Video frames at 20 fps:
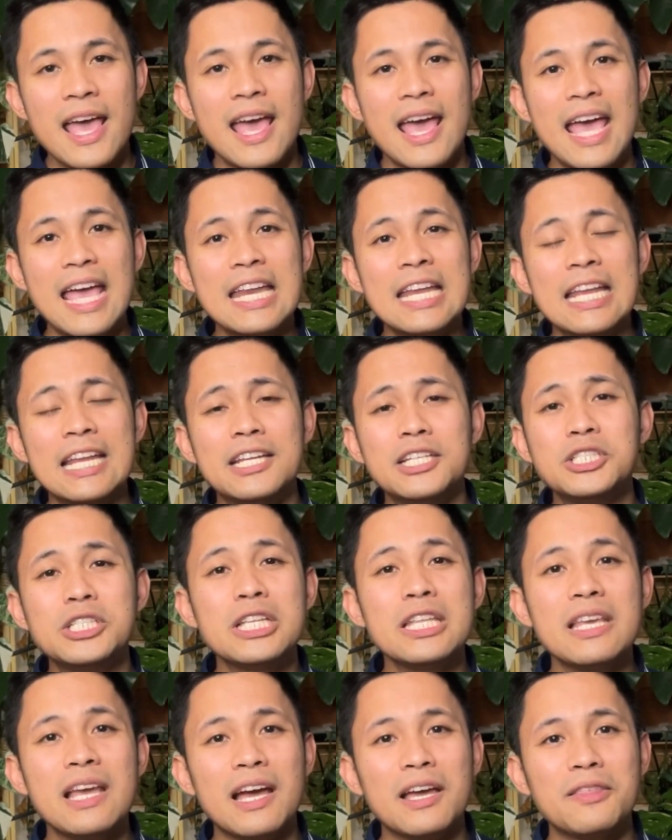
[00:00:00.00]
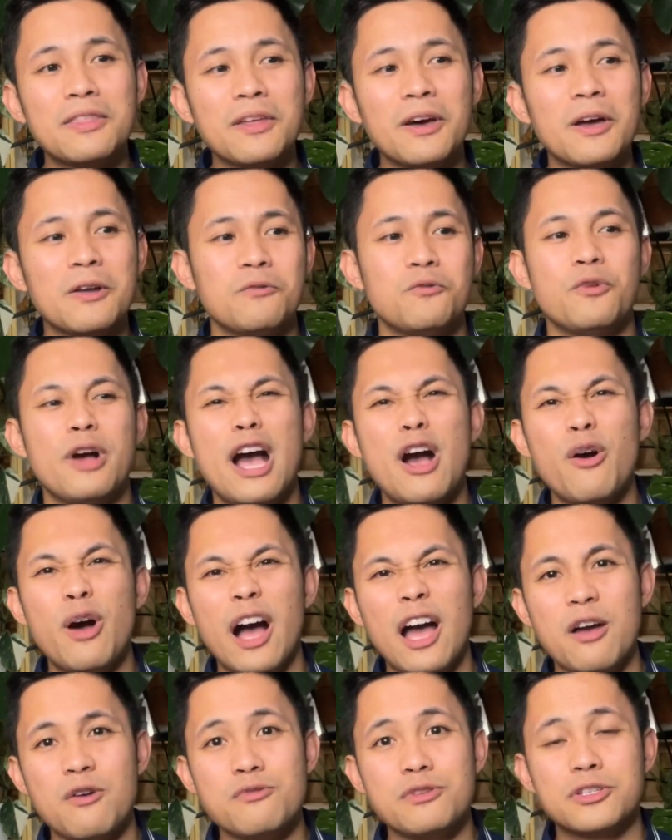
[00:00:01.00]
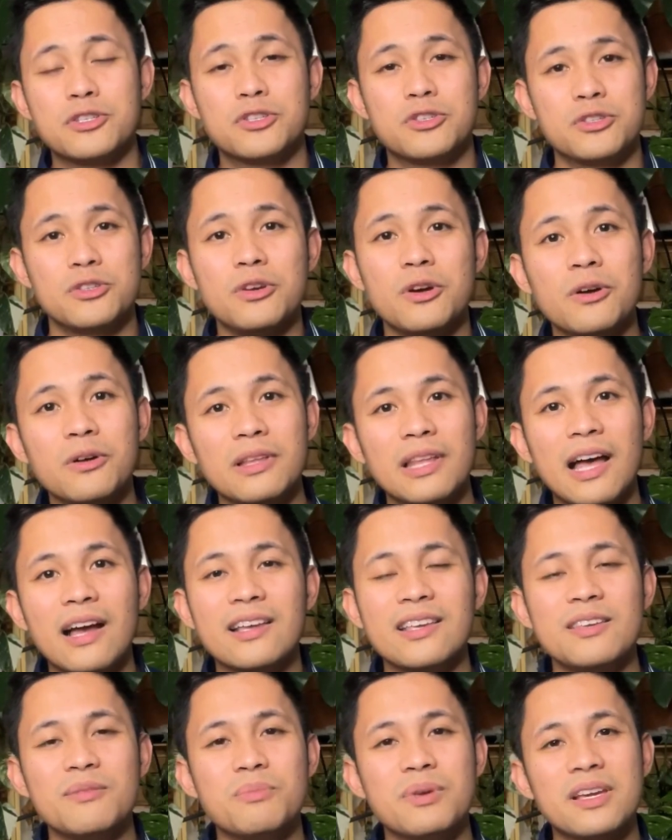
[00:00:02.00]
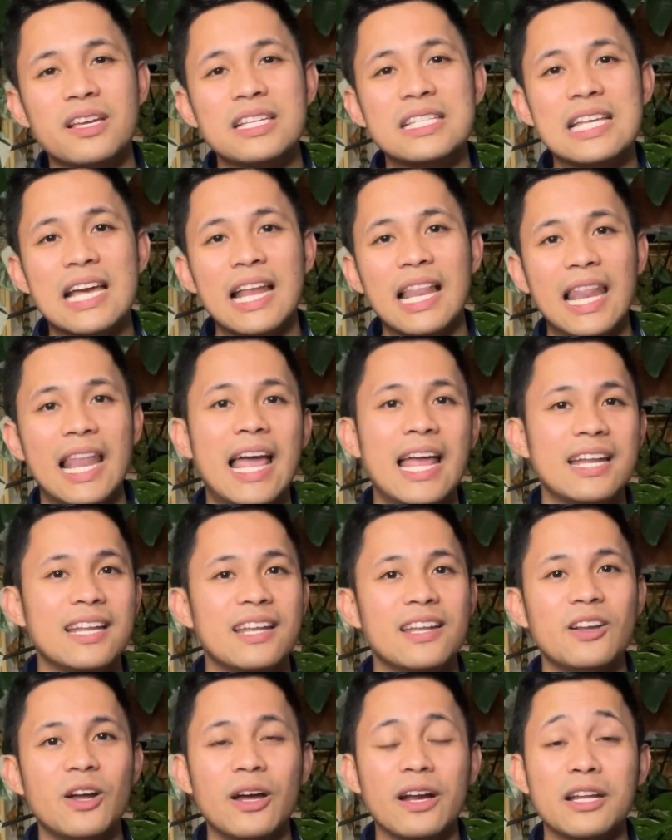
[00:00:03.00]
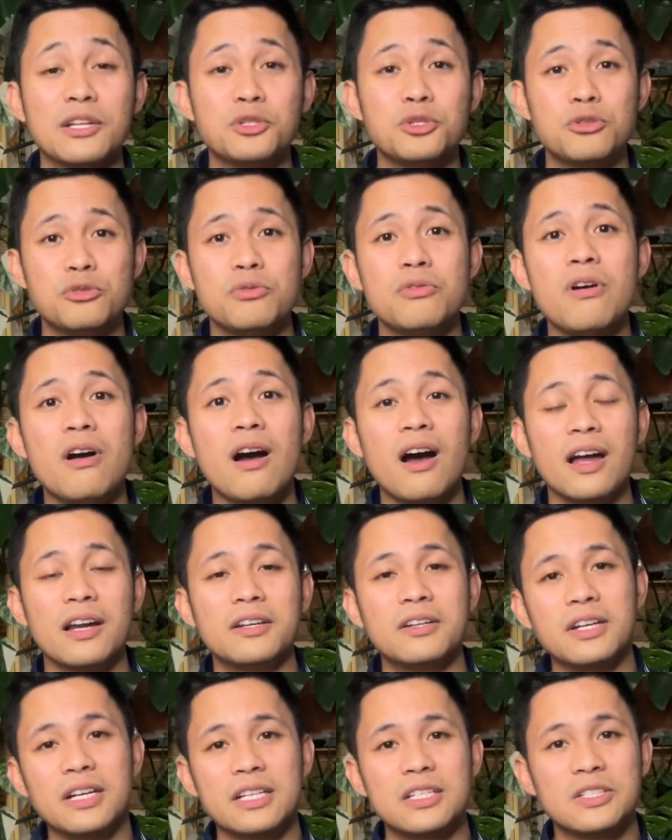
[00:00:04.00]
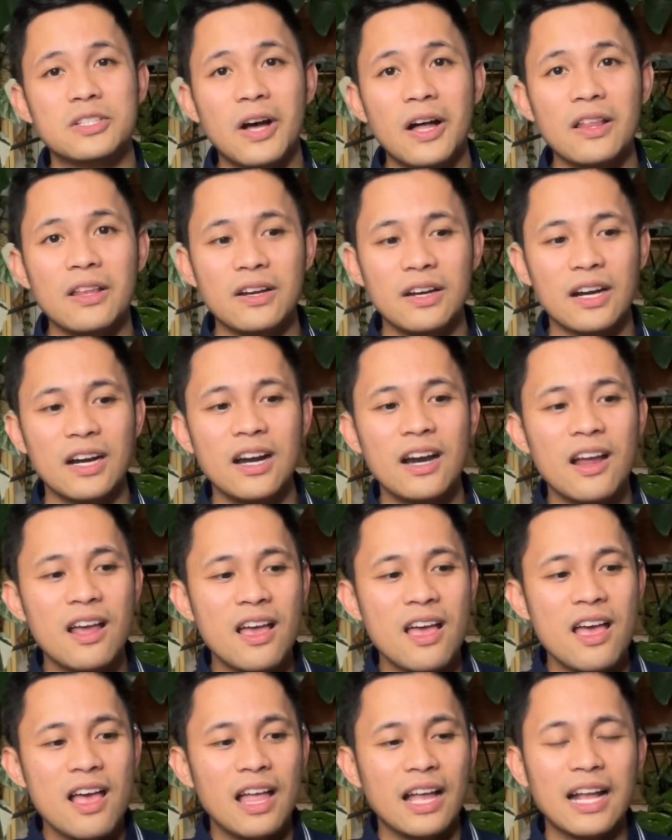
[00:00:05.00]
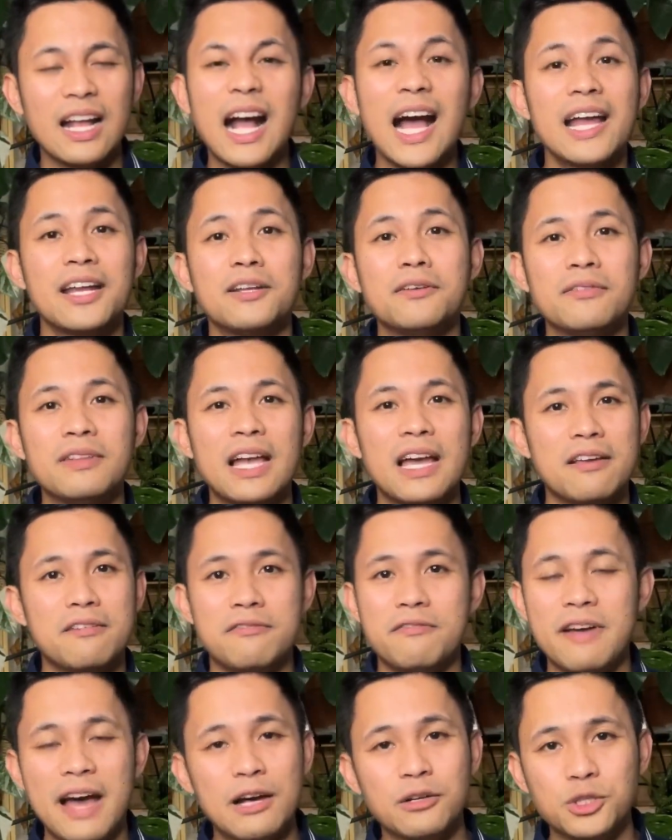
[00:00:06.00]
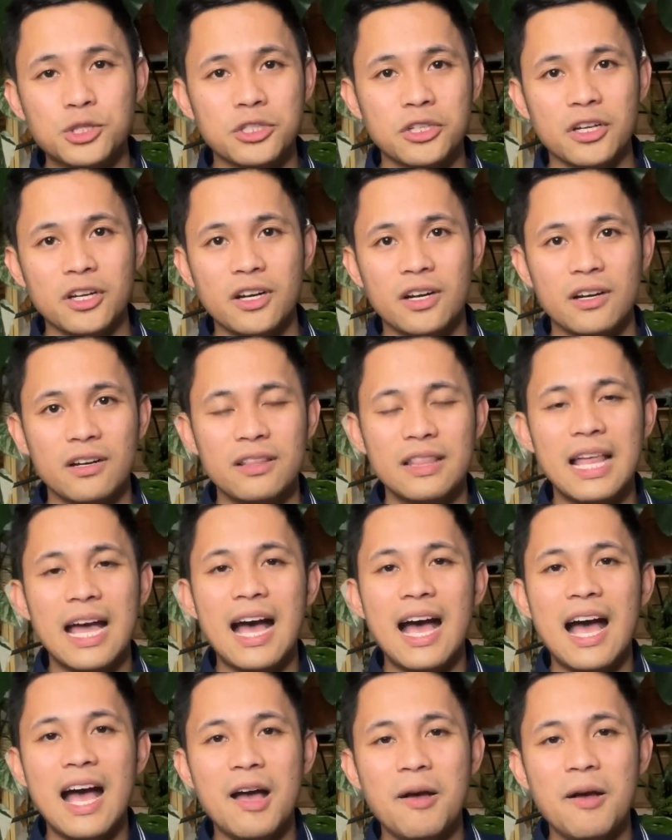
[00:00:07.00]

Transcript: And initially I thought, wow, I was so lucky because I landed on a $200 kind of like voucher that